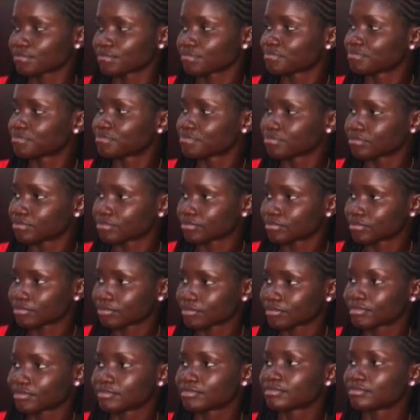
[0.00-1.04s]

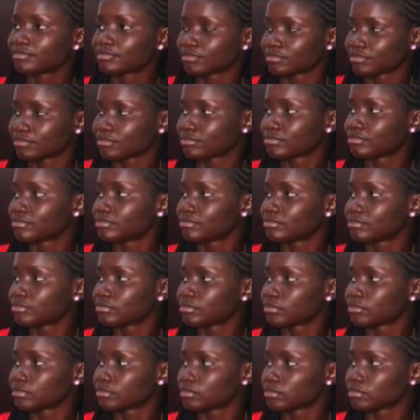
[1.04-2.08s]

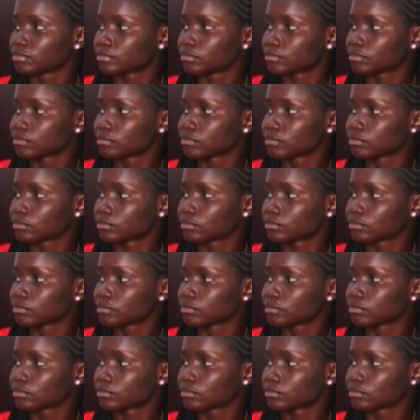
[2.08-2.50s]
(silent)